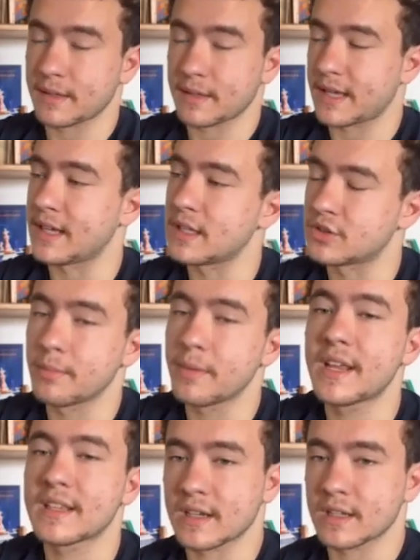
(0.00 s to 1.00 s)
Intermediate
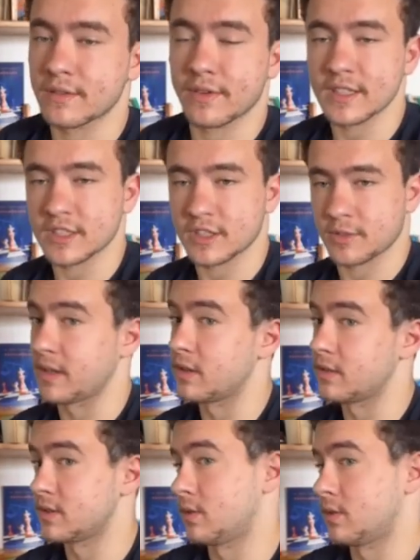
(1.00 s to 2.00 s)
and advanced players are
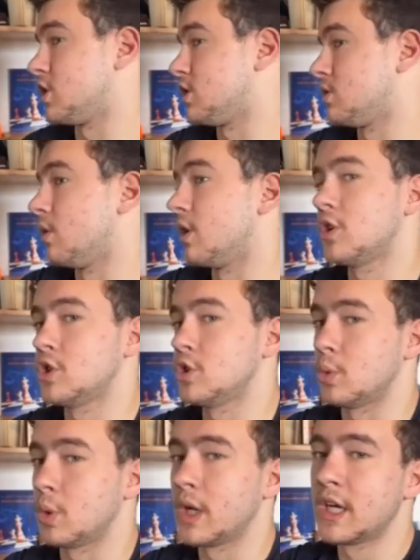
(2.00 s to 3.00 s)
just going to
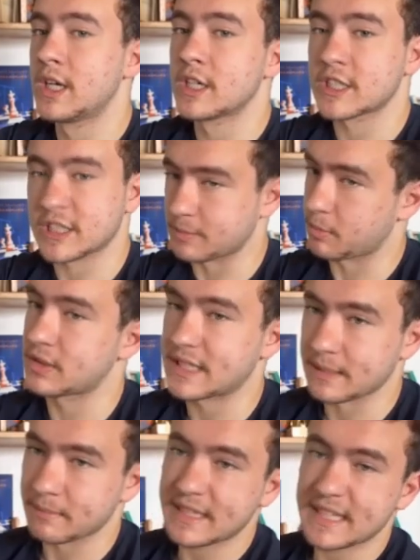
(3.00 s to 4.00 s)
spot it
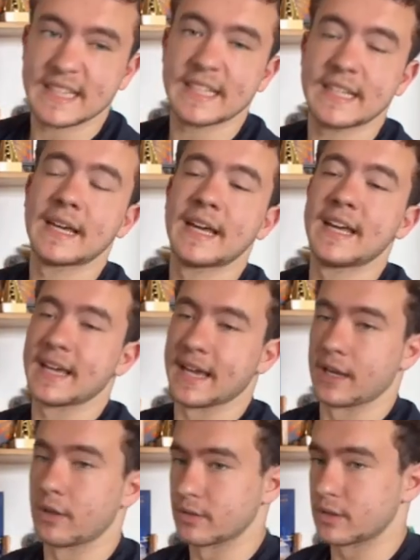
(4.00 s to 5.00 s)
immediately
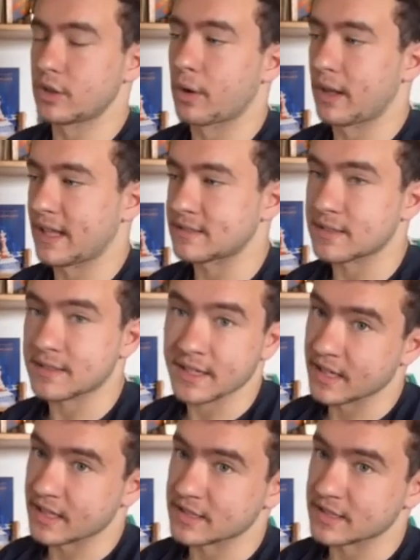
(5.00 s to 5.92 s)
and utilize it against